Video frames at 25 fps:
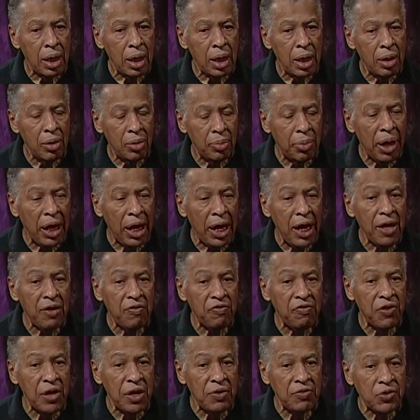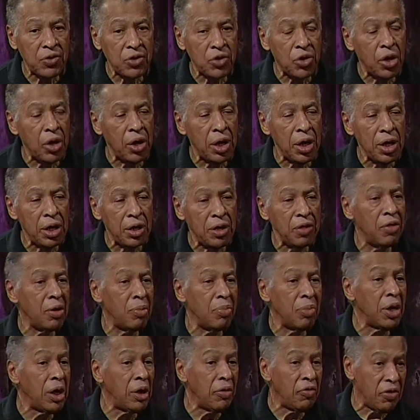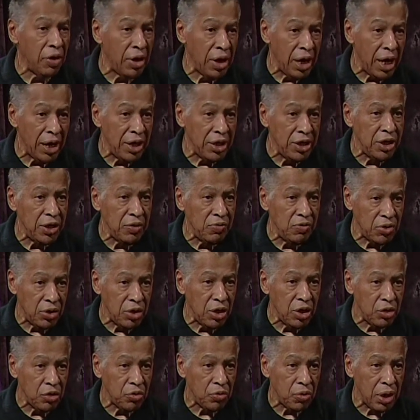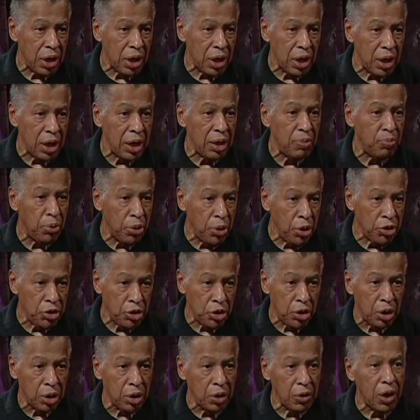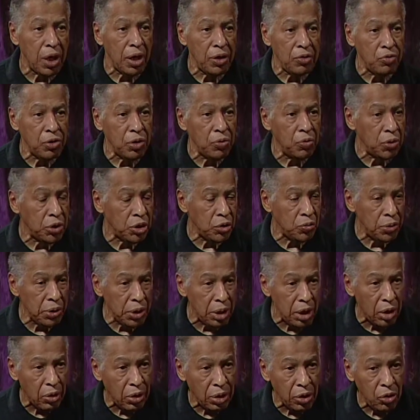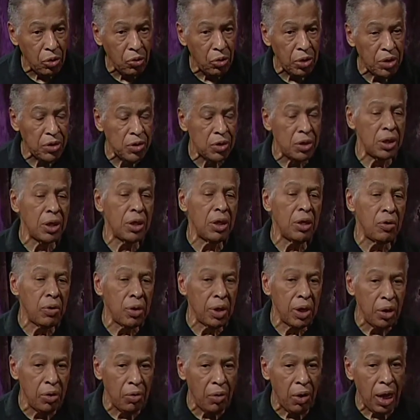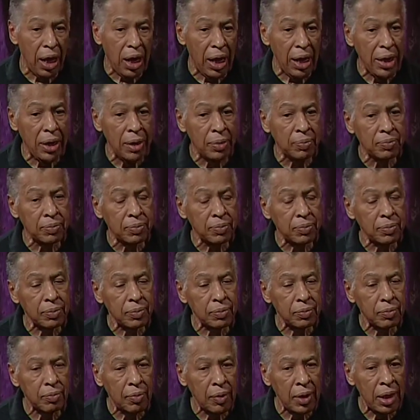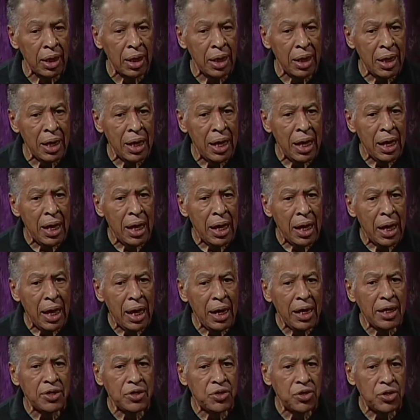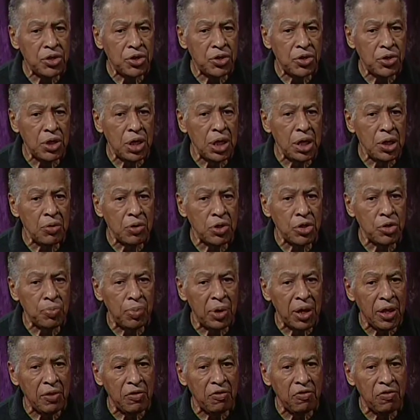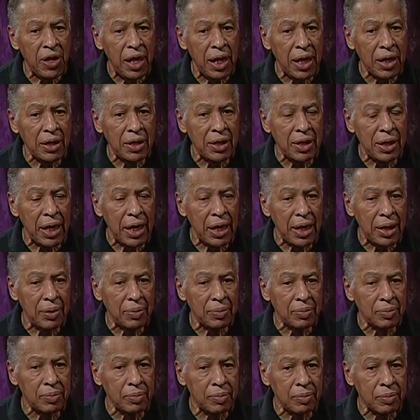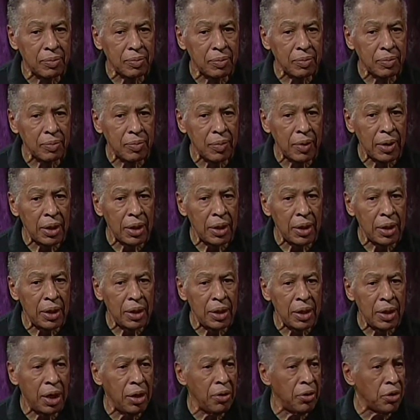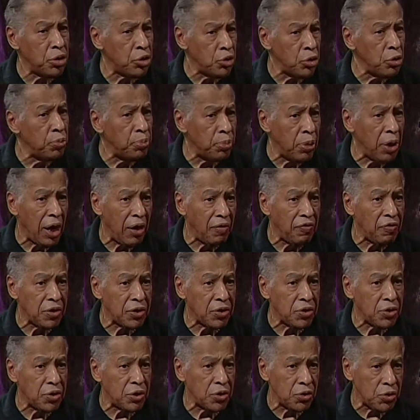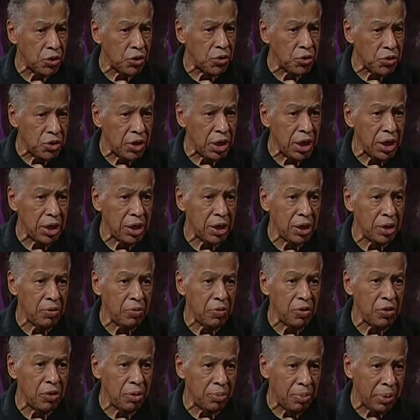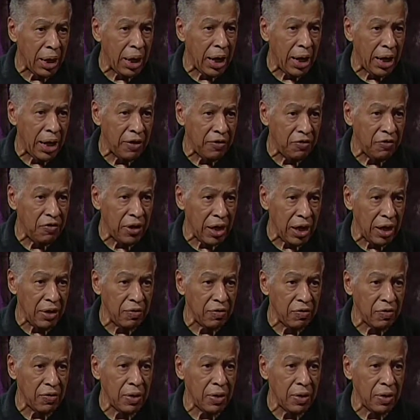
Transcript: And the Baha'i Faith started in the middle of the 19th century in Persia, a country which we now know as Iran. And it's distinguished by the fact that there are two prophets associated with the Baha'i Faith.